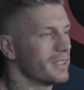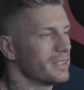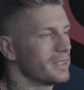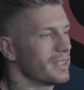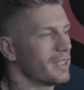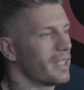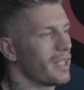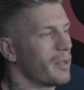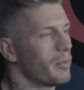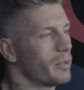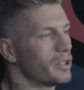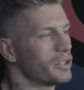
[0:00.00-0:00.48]
years
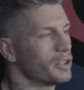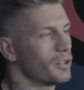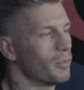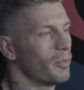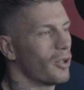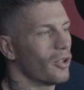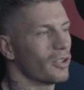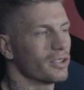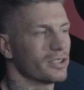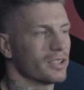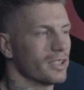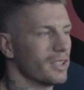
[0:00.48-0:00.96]
as an amateur
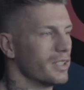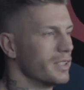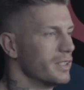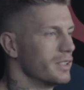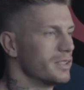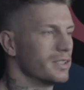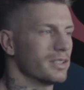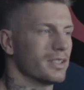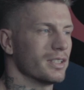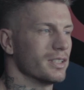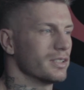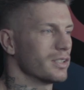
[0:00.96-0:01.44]
boxer,
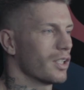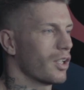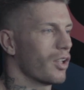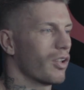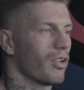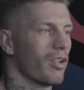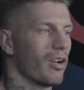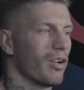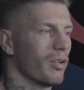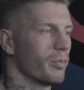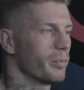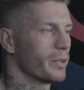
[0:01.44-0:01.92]
there's a
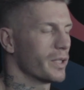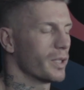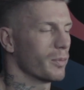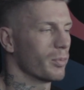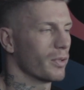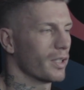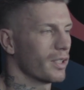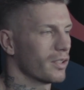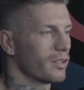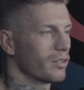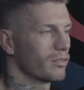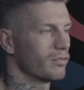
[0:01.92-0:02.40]
lot of
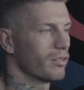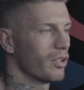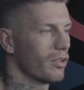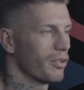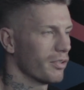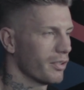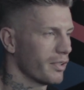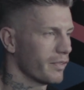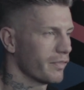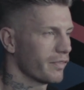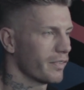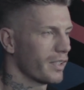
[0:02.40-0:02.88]
people I could
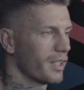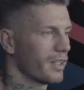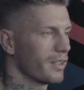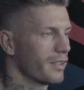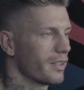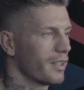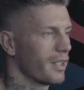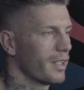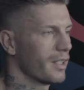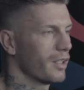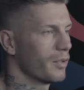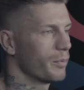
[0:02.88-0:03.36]
roll off
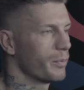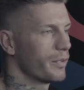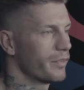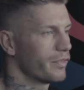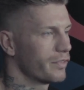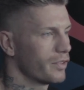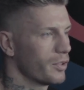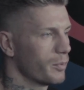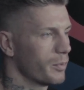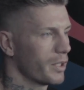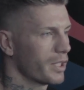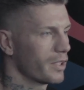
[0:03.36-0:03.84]
that helped me
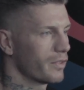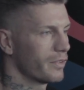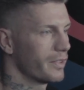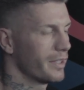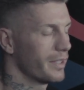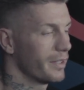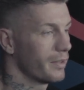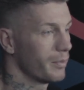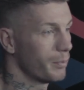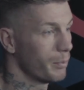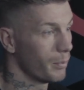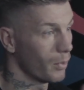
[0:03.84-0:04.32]
through my
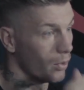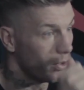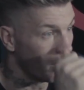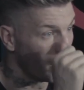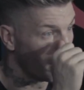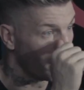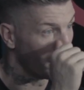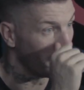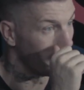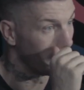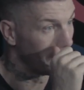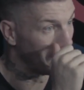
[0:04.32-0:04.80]
career.
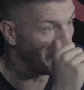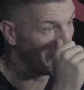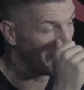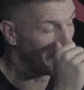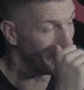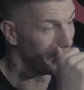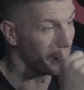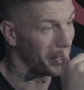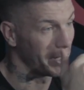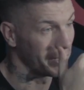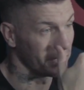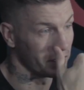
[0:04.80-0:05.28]
But
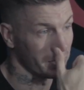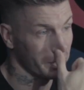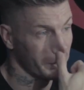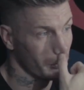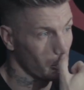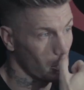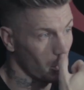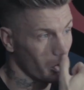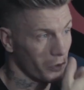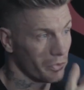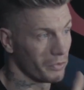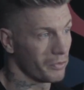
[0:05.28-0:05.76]
mainly
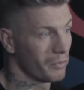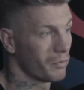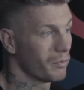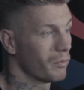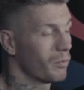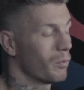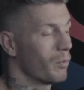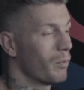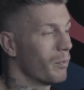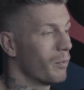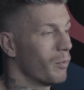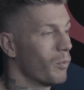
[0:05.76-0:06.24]
one
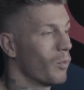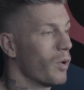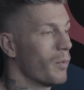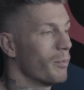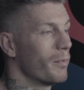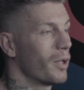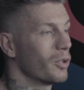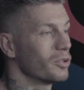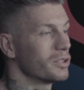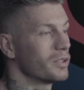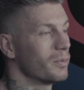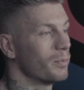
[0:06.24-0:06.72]

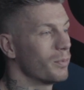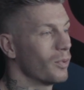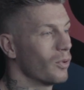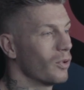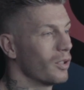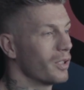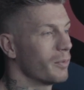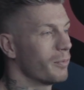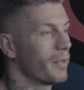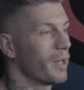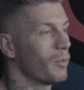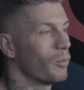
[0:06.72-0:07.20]
most
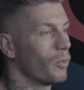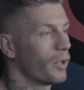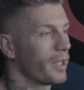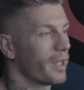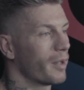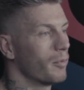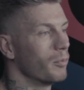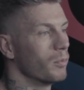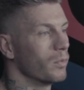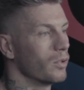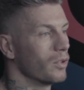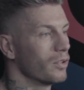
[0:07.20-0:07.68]
importantly man was
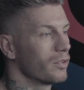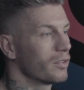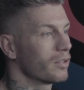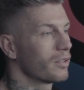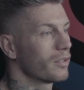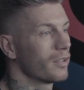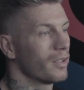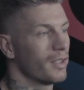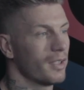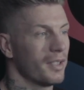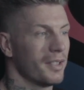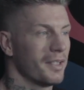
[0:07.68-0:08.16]
Ken Blood.
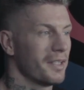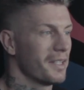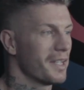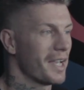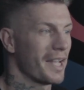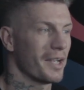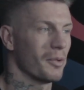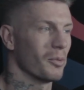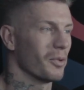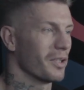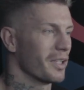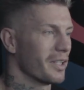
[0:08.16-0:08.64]

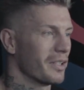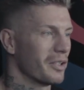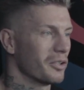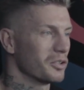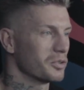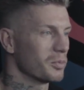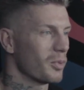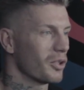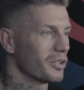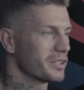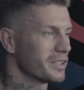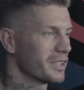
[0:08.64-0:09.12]
Anyone that
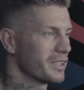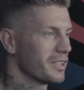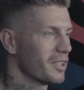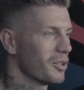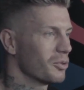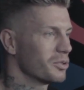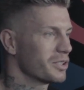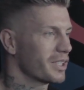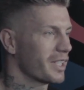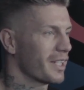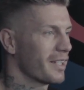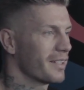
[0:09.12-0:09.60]
knows boxing
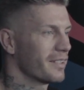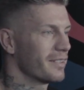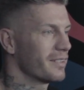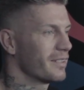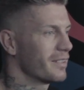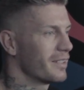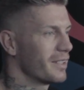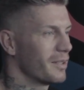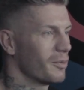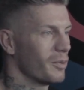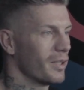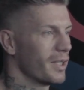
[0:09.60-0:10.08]
knows Ken.
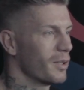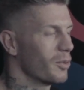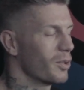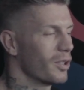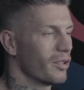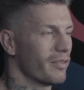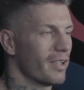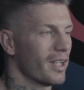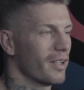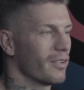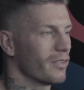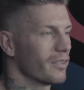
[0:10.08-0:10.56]
He was
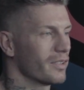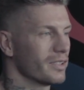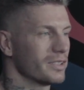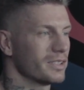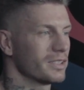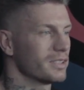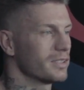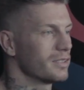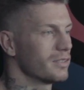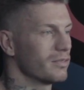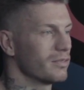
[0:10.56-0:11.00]
around the